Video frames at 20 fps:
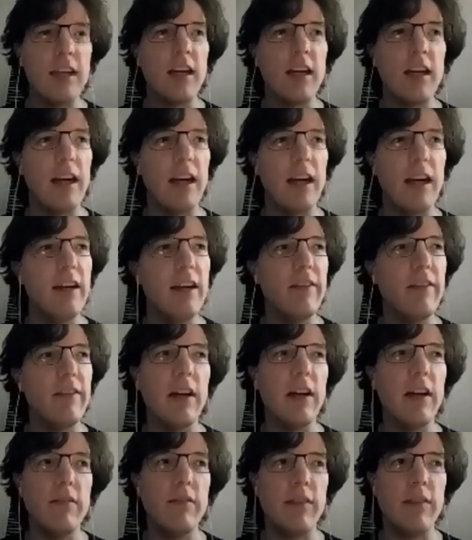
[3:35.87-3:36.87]
I
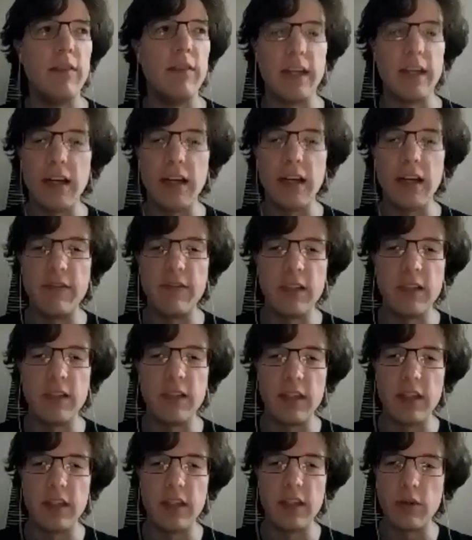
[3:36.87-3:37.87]
felt very
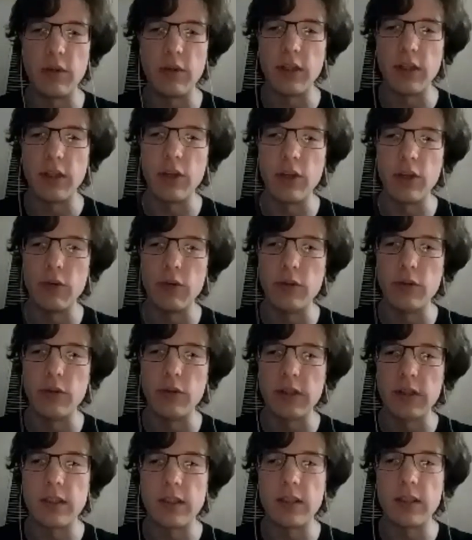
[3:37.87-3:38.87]
confident that you could
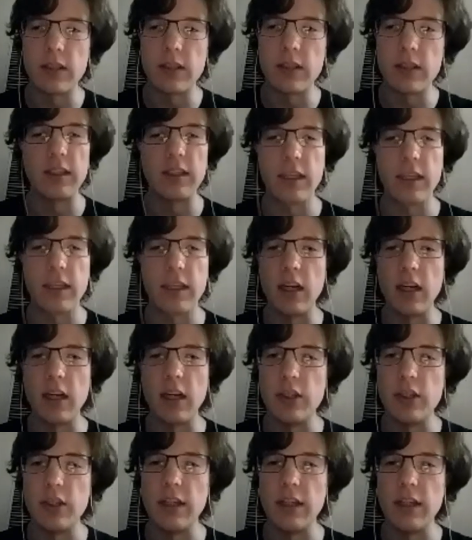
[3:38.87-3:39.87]
use this
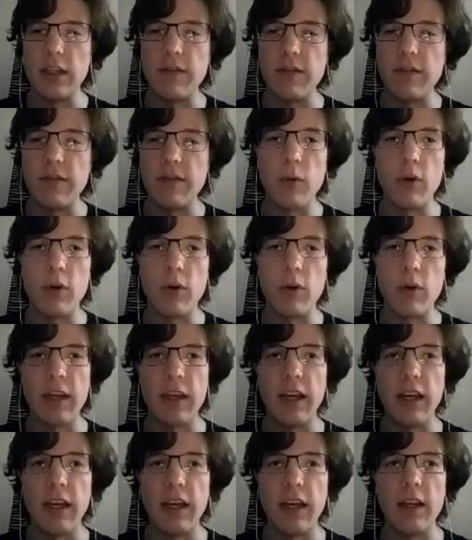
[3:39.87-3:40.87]
technology for more
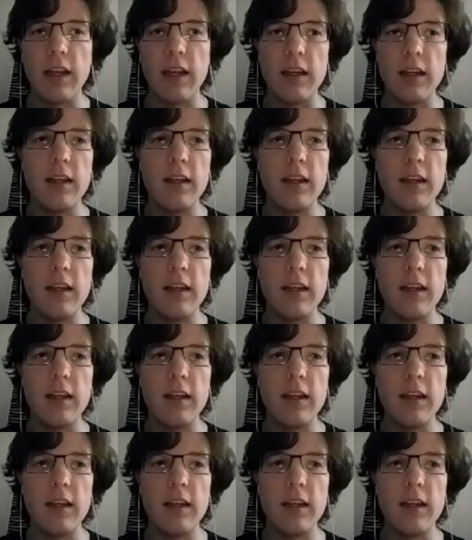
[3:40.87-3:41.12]
than